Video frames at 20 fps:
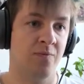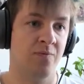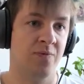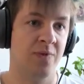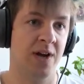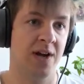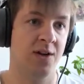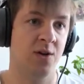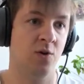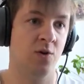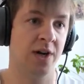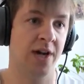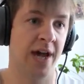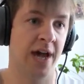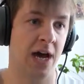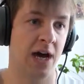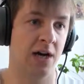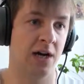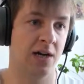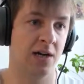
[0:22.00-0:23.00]
I don't
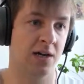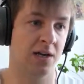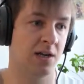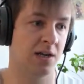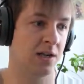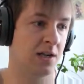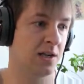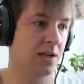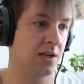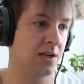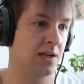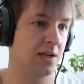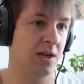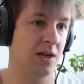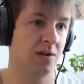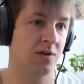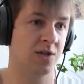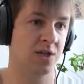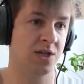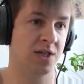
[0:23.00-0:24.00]
care.
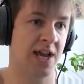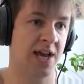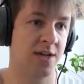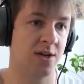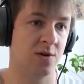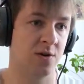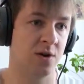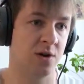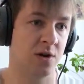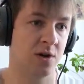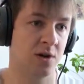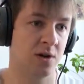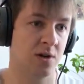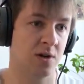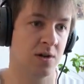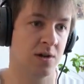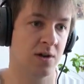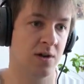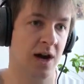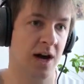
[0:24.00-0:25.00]
I'll slay you.
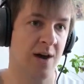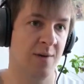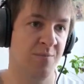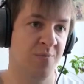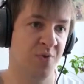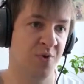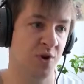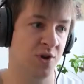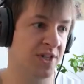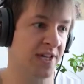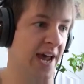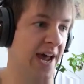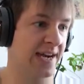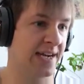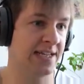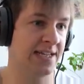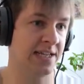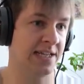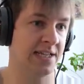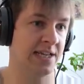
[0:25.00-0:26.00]
I'm
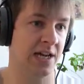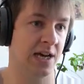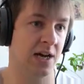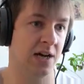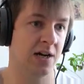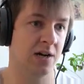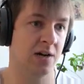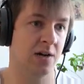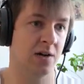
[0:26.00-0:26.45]
protected here.